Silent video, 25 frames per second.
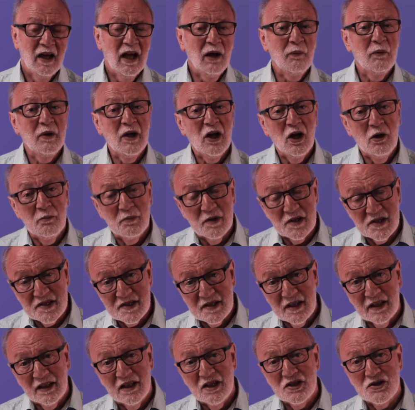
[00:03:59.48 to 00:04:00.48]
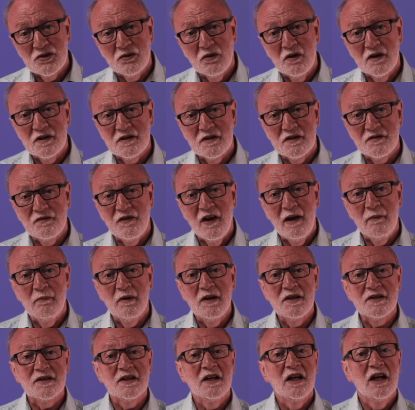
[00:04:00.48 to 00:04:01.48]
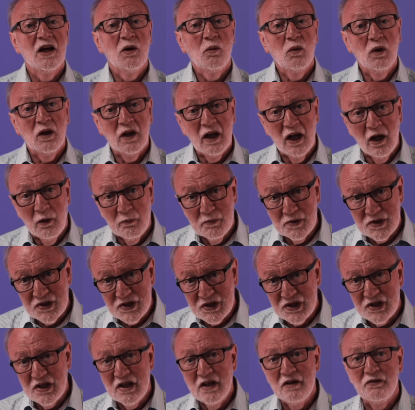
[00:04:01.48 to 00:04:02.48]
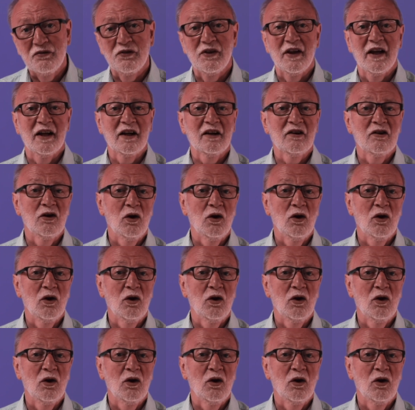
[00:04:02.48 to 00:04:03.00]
And we hope that Sunday Stories for Families will help serve that